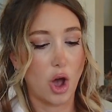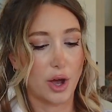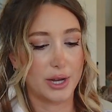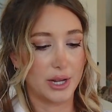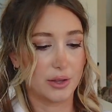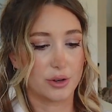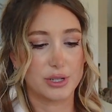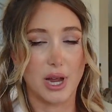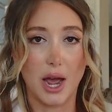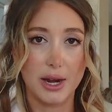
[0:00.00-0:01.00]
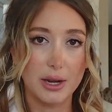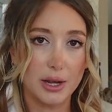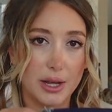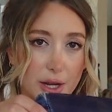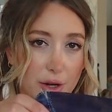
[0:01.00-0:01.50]
on either side,
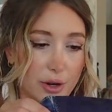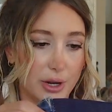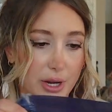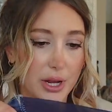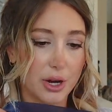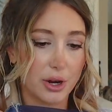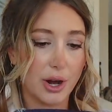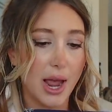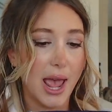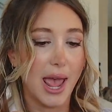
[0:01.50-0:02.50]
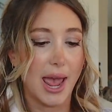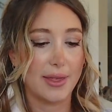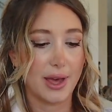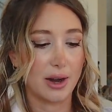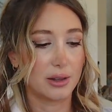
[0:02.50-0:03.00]
here and here,
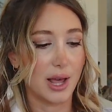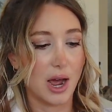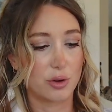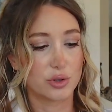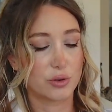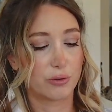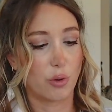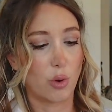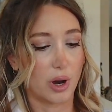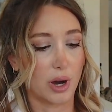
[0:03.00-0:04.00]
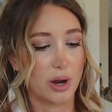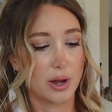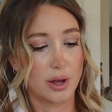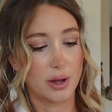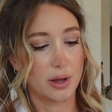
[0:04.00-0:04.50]
and that allows for
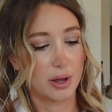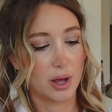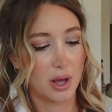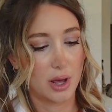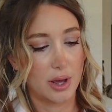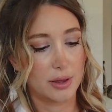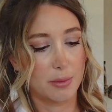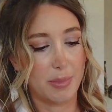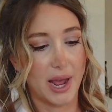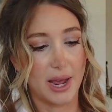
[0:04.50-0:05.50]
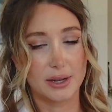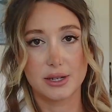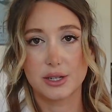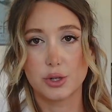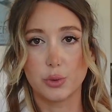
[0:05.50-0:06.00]
the band
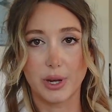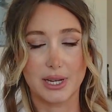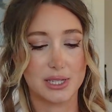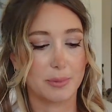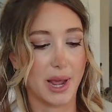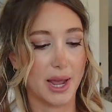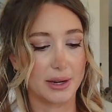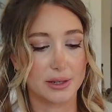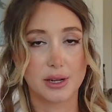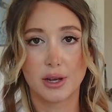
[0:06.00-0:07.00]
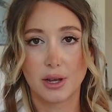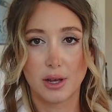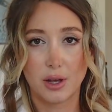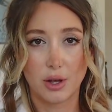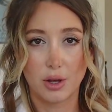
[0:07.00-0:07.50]
to expand
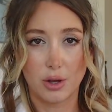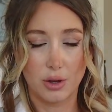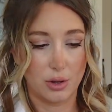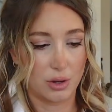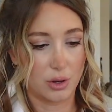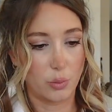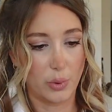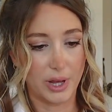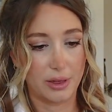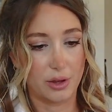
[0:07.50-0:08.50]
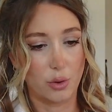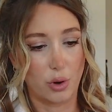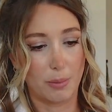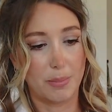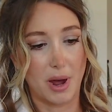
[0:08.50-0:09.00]
with
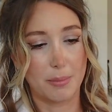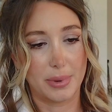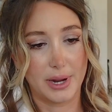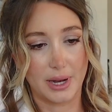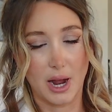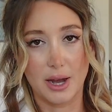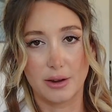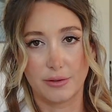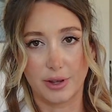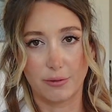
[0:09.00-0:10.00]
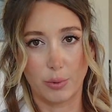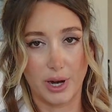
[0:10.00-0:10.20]
your bump and kind of give